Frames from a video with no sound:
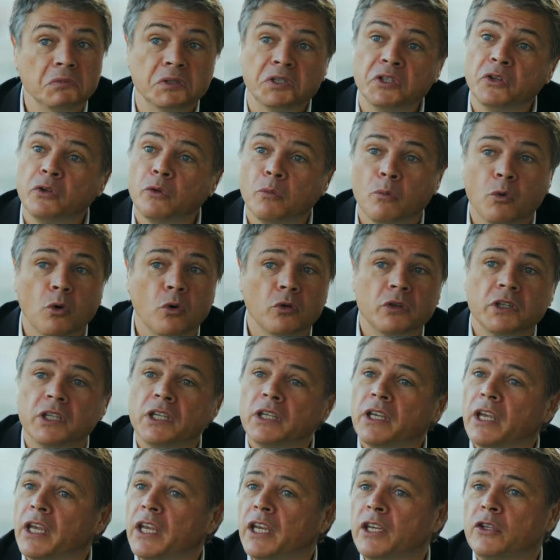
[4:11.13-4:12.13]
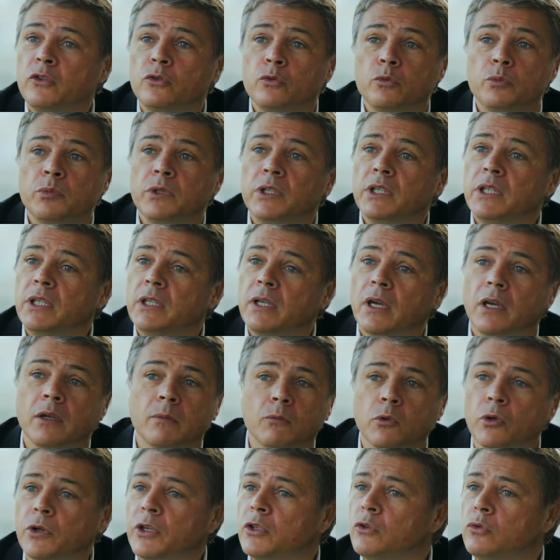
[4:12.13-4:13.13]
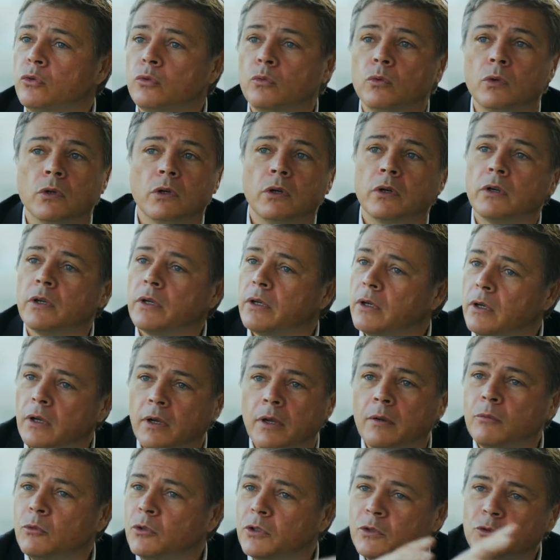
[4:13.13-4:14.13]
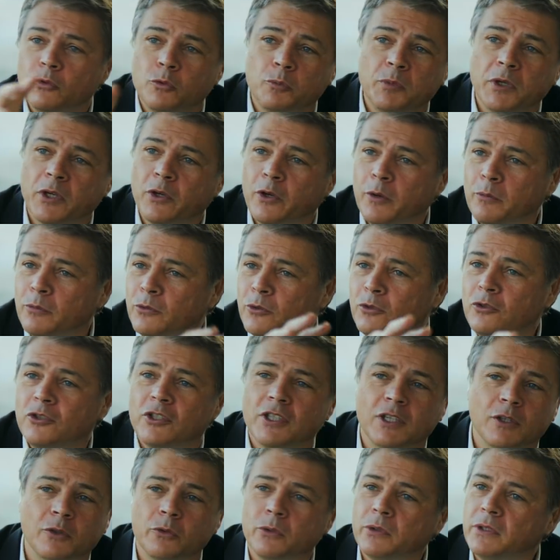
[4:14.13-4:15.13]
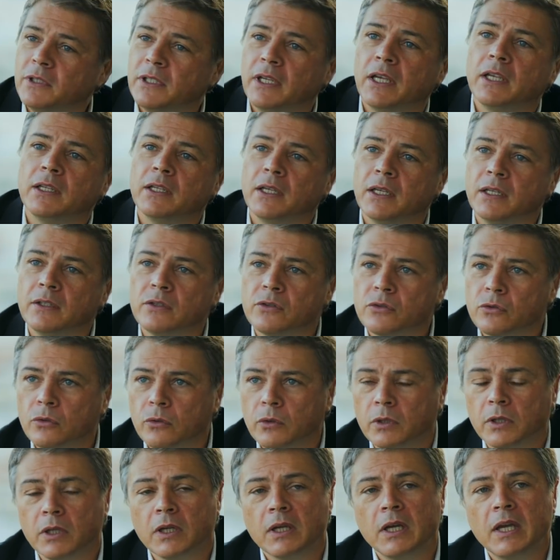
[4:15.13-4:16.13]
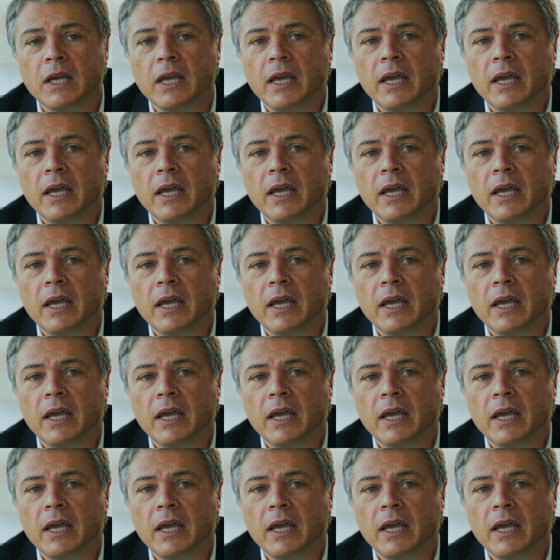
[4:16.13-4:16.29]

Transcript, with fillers: In the morning, A to B, I'm going to work, I'm going to pick up the children, and, and so on.